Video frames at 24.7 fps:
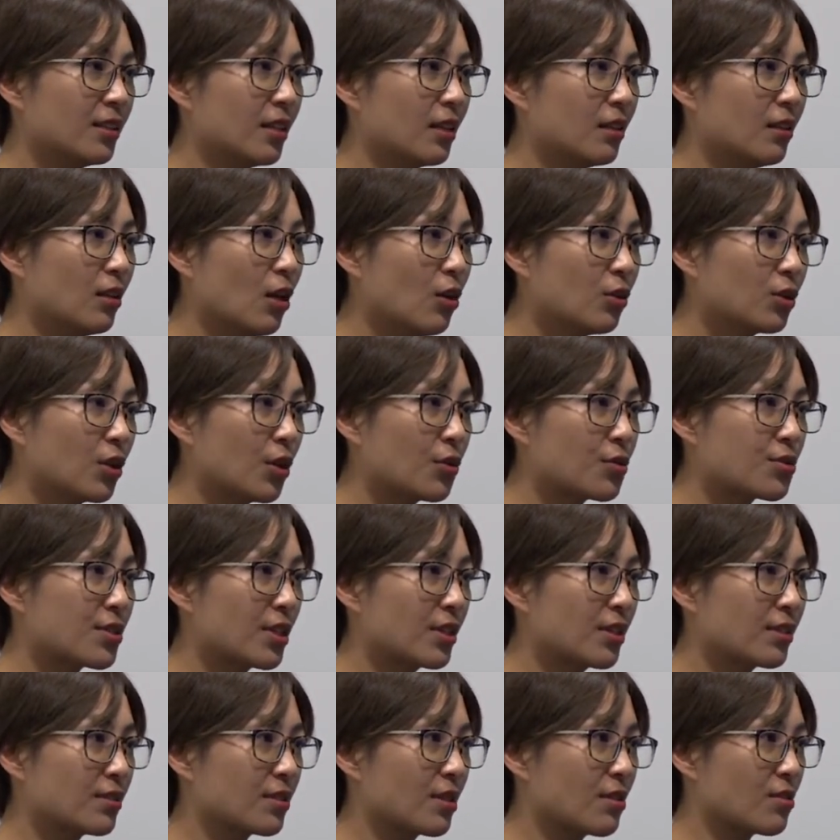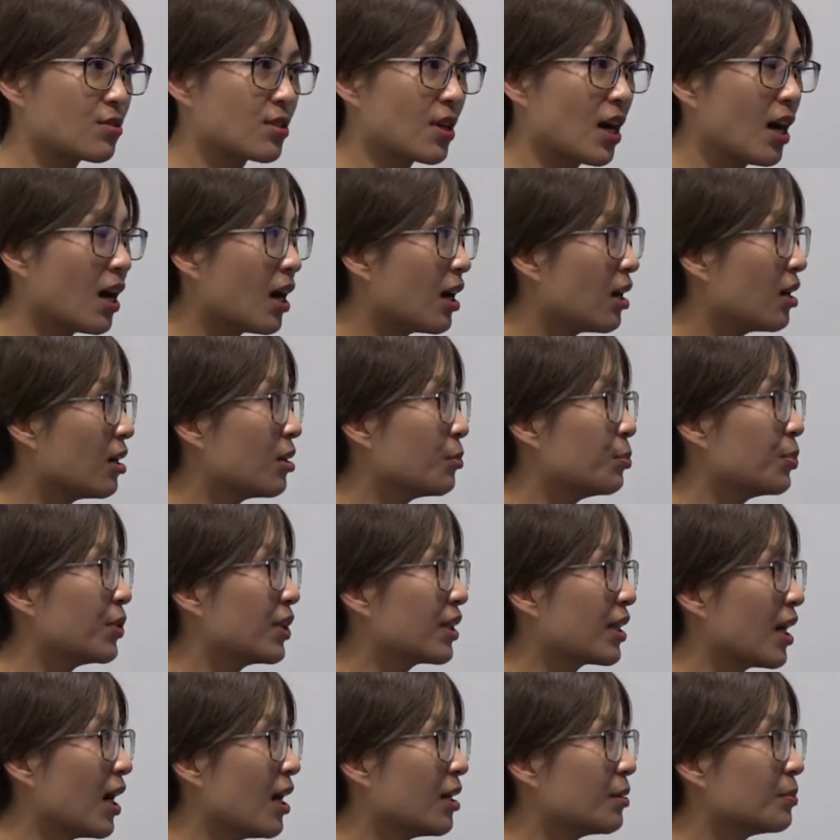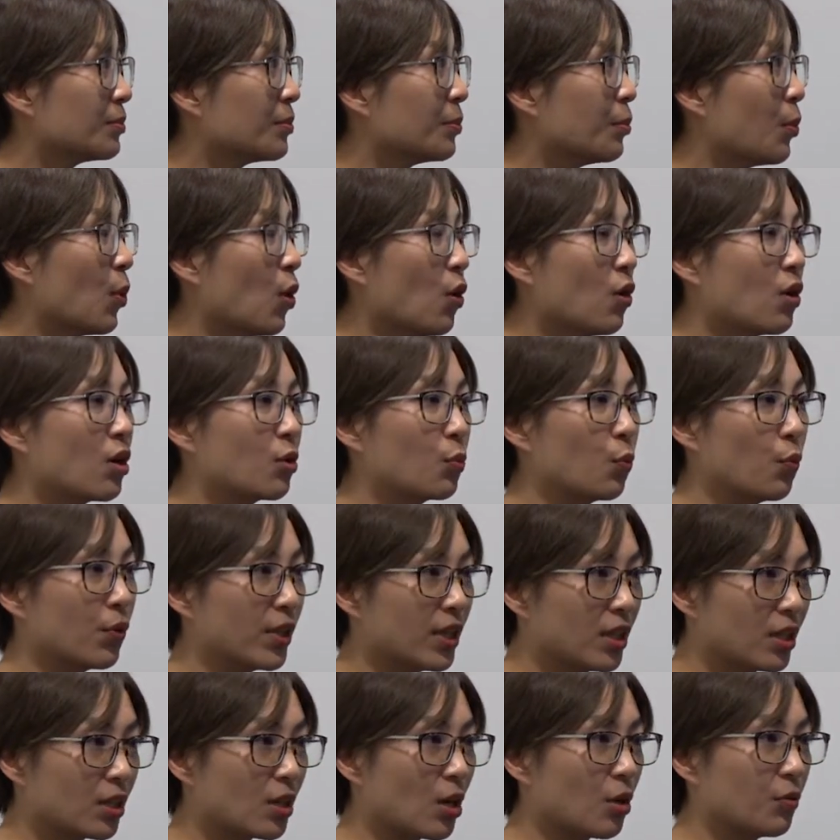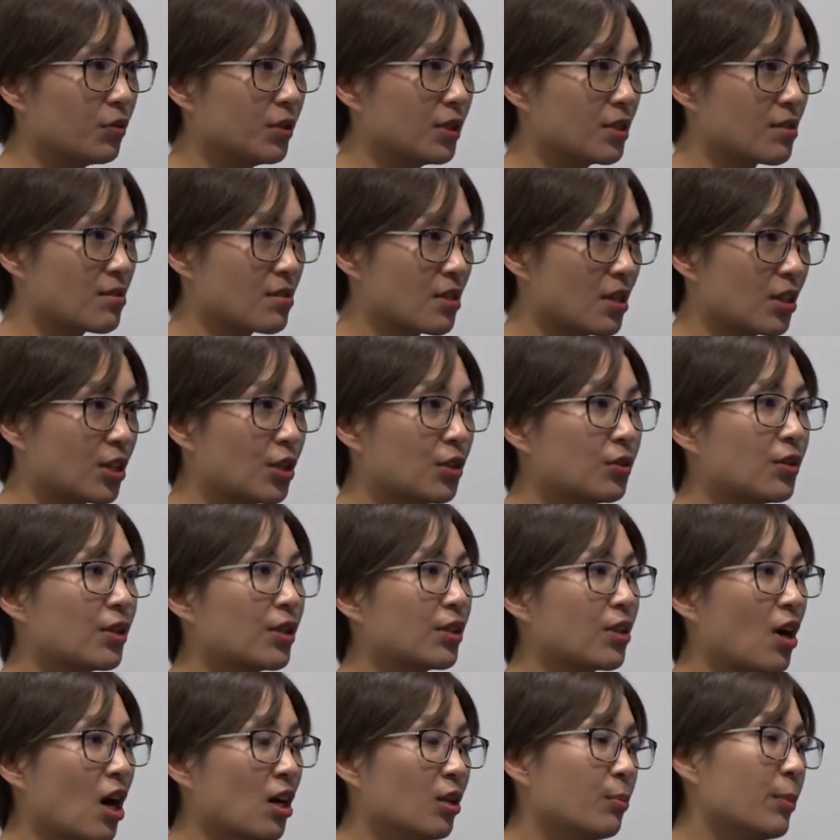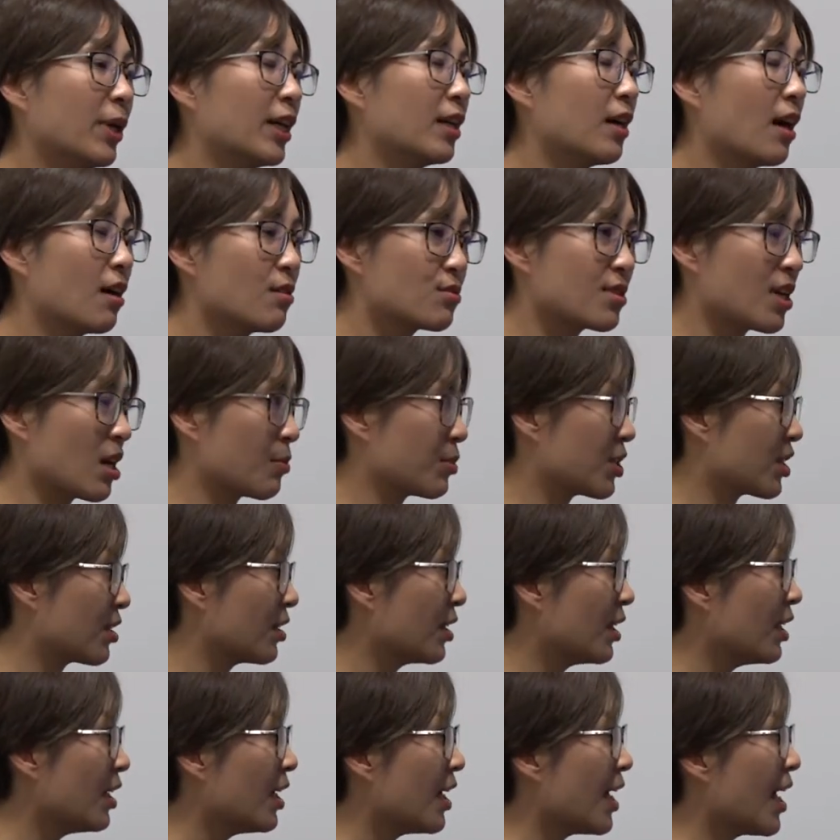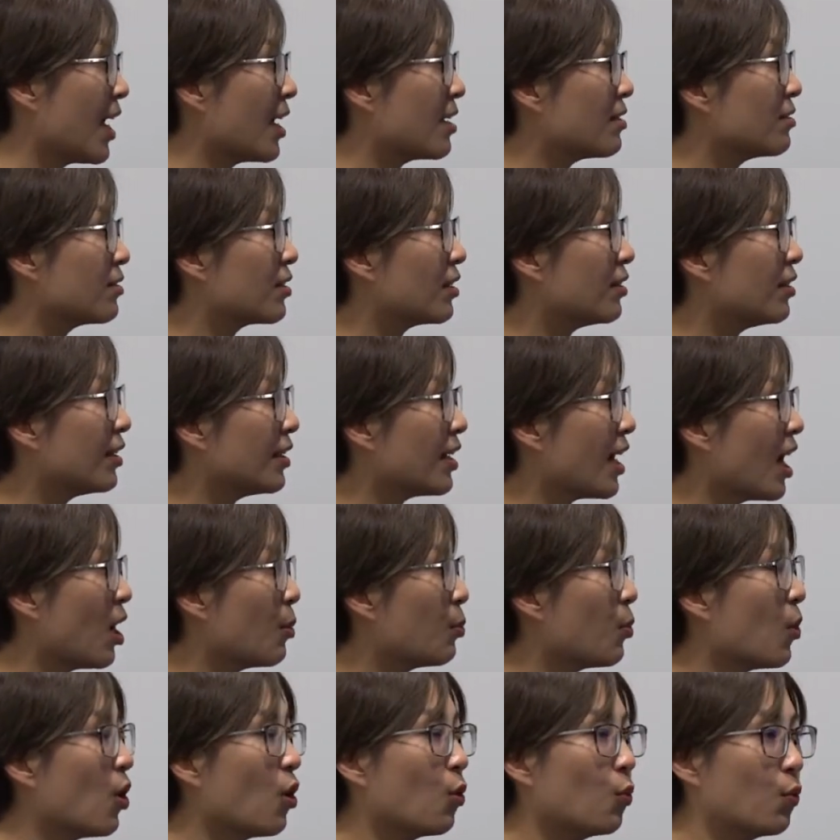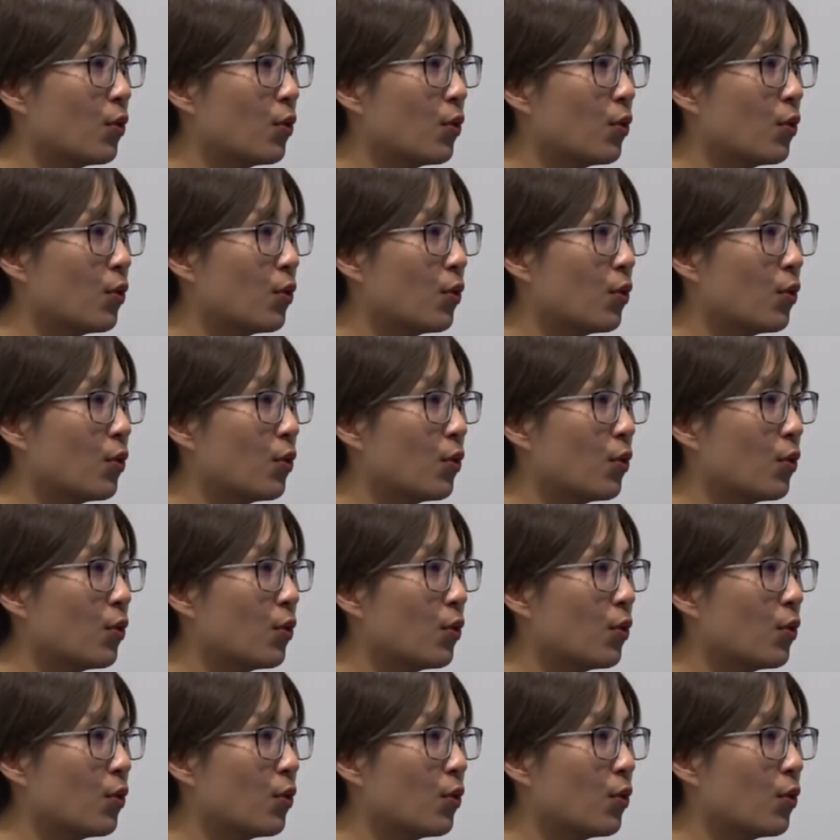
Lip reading: the local citizens are become more aware of the circular economy concept, and they are more